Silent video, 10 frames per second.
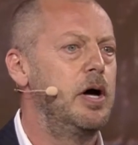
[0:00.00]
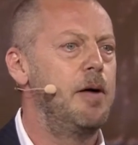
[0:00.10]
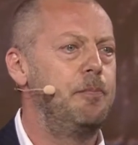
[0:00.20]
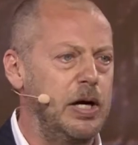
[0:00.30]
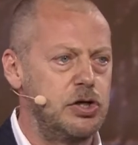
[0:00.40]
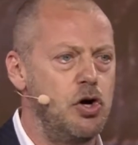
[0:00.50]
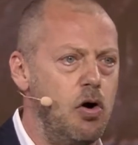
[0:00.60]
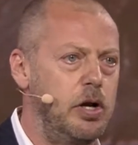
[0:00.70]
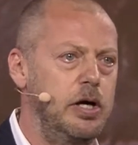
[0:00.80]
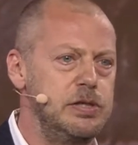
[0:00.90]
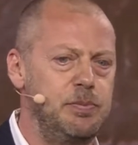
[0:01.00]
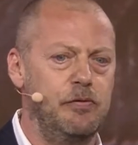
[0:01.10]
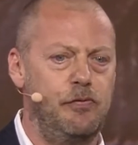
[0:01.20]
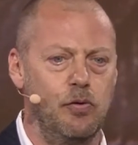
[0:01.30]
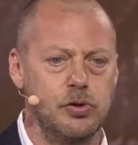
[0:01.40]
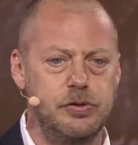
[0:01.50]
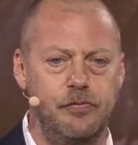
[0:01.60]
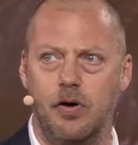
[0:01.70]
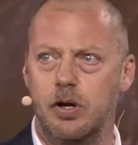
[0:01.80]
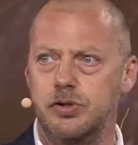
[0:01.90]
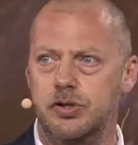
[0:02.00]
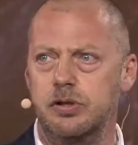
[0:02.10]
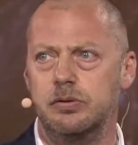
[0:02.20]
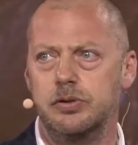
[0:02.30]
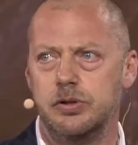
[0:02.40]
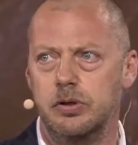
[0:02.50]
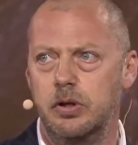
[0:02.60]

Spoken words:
and big chocolate is being forced to follow suit.